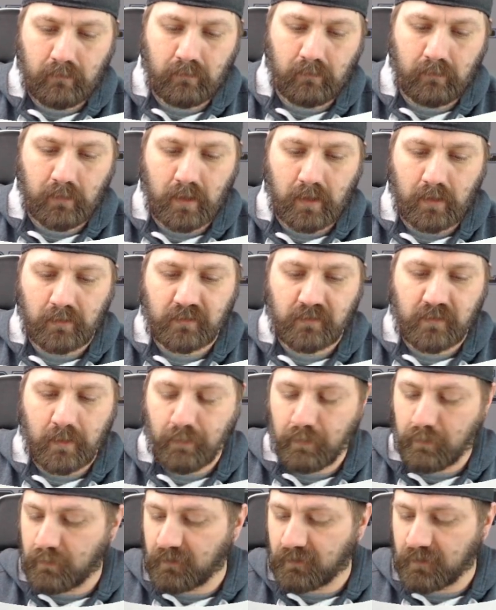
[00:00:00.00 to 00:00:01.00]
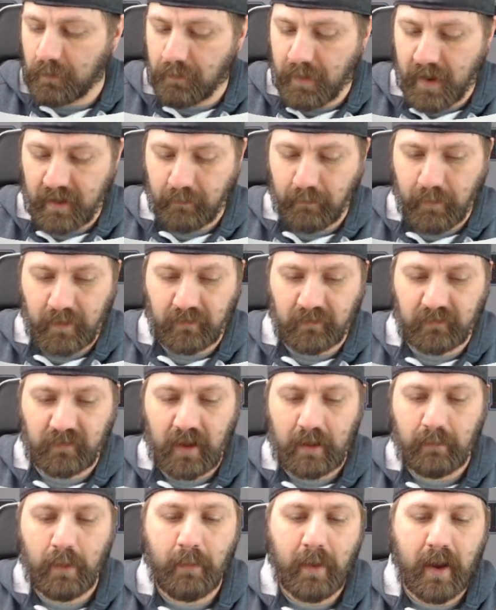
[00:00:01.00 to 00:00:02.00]
you know, strip back about the
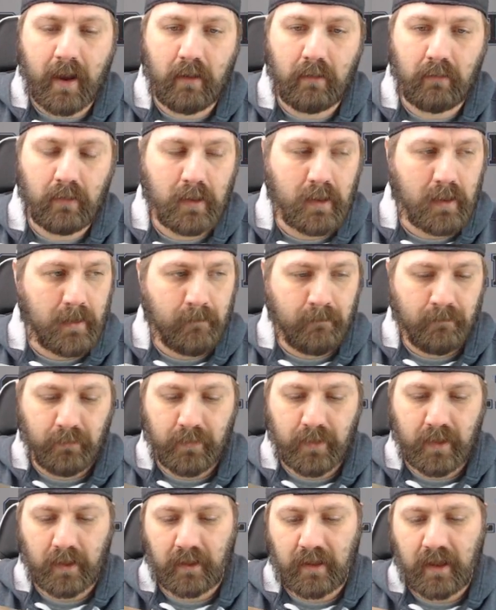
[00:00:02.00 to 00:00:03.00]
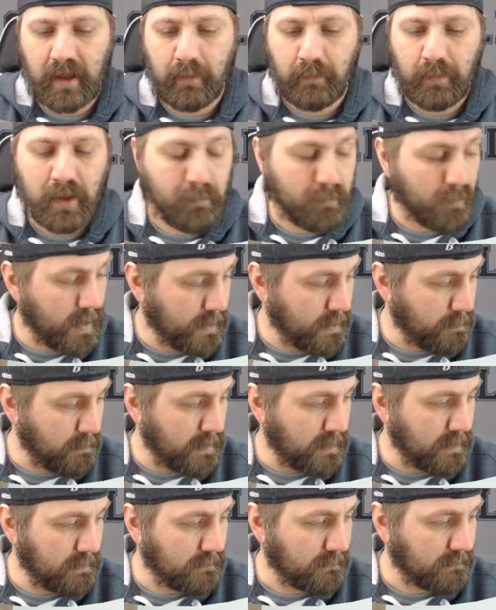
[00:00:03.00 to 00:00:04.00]
same amount that Cambium
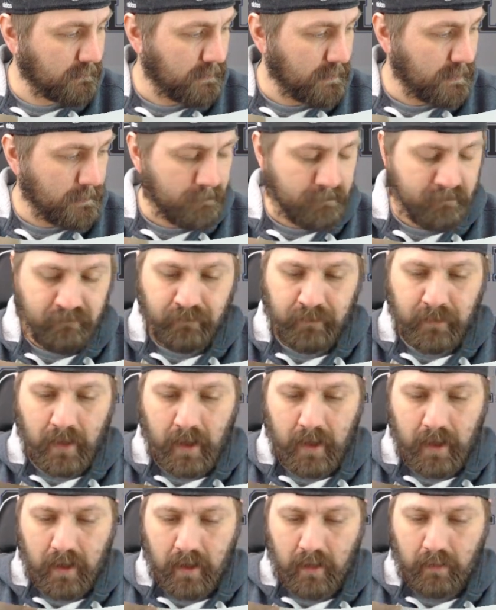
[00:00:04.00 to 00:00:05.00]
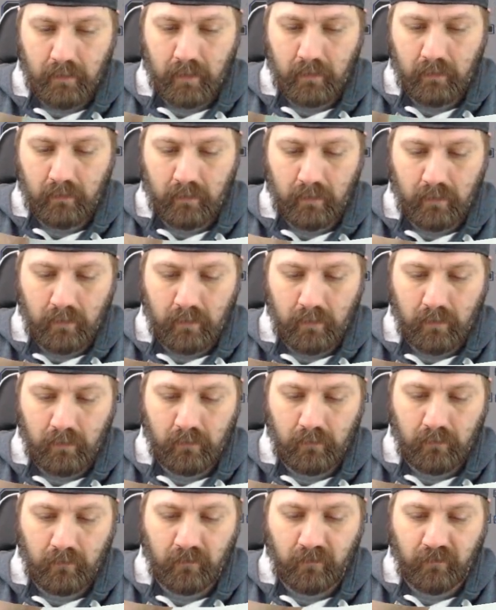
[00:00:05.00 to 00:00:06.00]
recommends
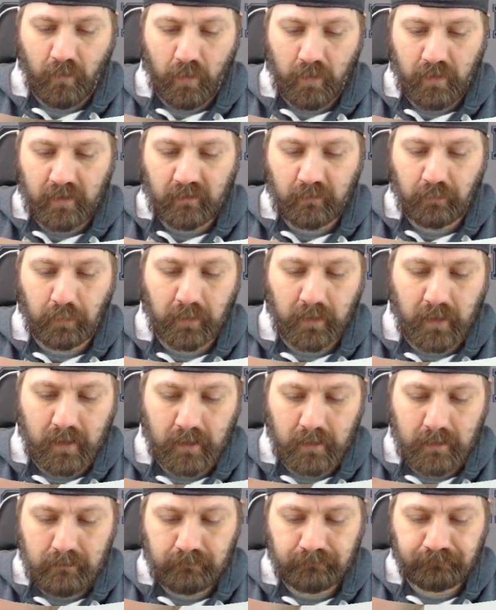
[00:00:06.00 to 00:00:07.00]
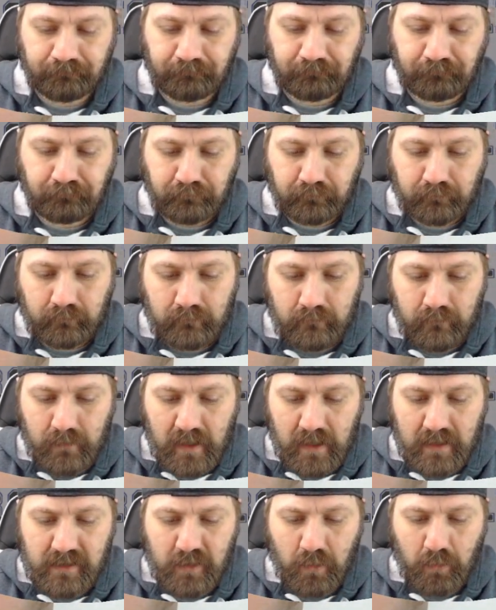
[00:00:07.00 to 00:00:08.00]
for this plug.
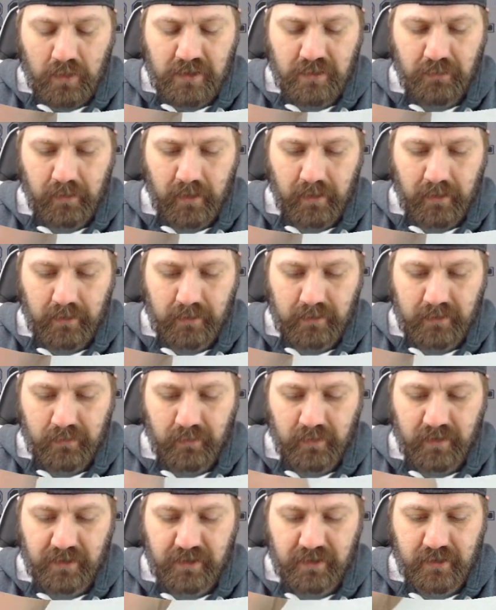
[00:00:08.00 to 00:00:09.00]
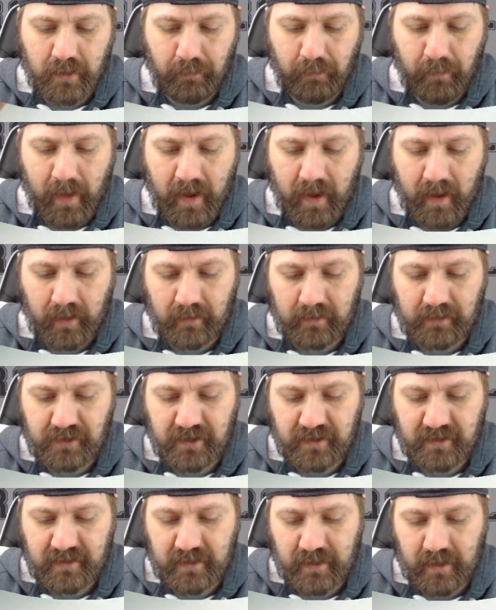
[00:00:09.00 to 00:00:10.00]
And so what you want to do is you want to strip back
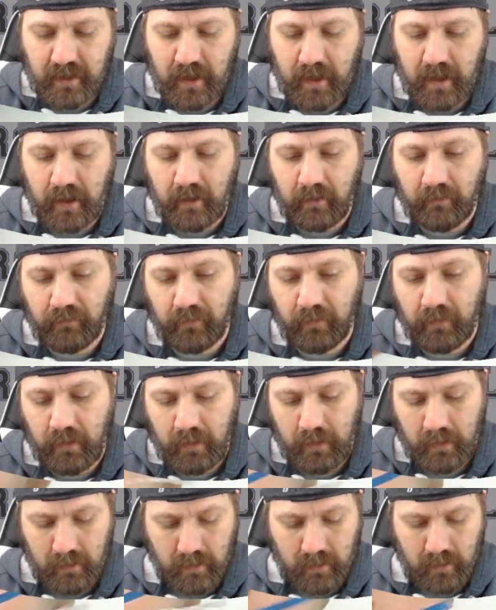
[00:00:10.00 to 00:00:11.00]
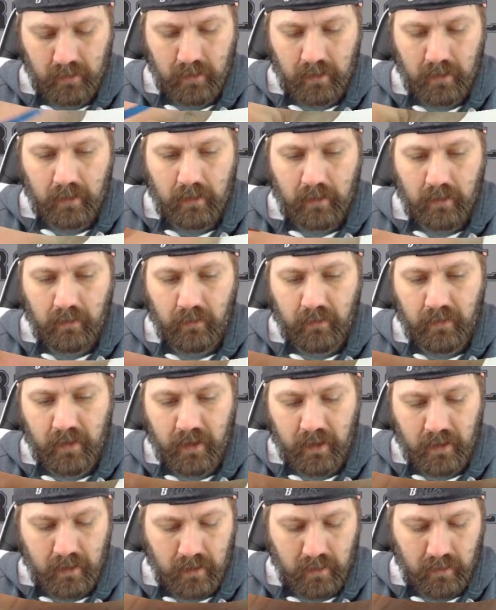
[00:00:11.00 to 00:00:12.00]
just enough
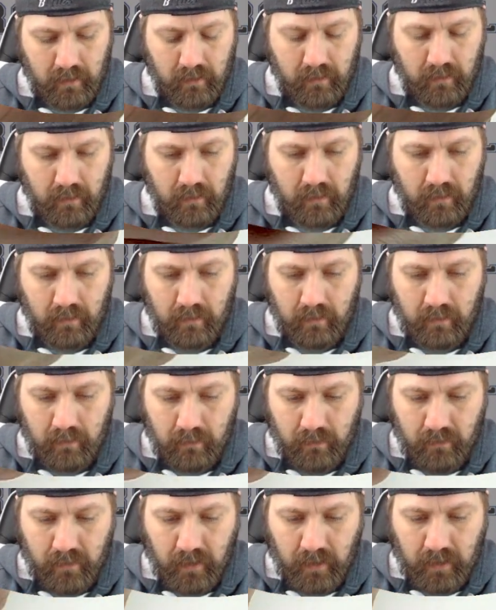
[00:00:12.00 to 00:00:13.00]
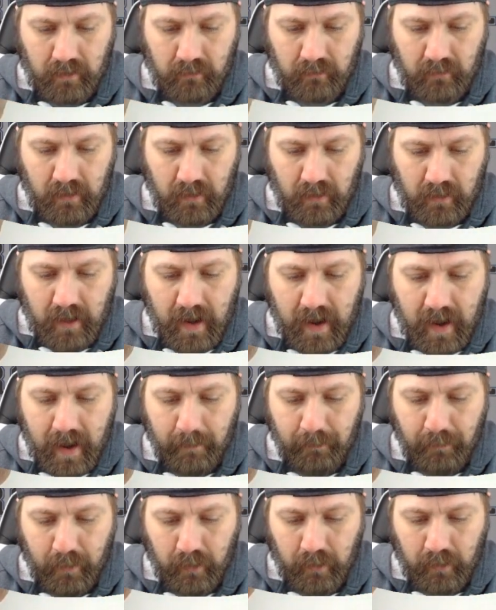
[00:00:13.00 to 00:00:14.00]
that the
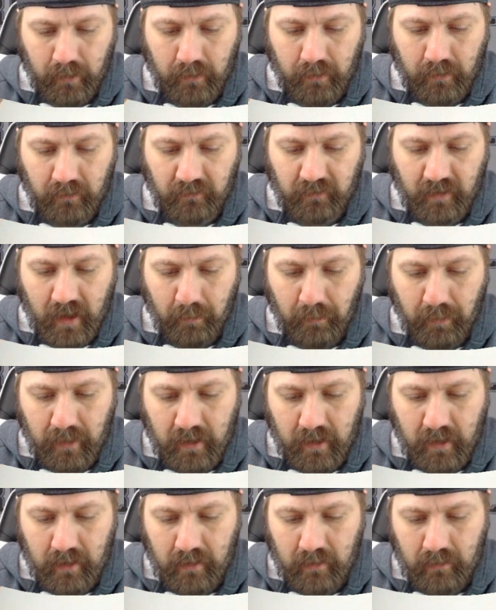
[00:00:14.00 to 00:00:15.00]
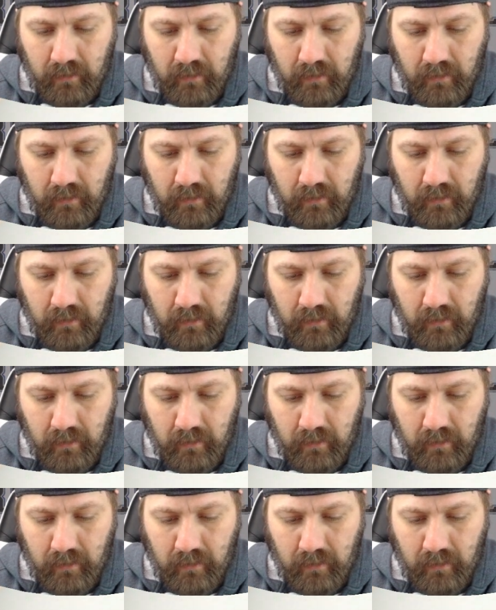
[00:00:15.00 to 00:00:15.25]
copper goes up in,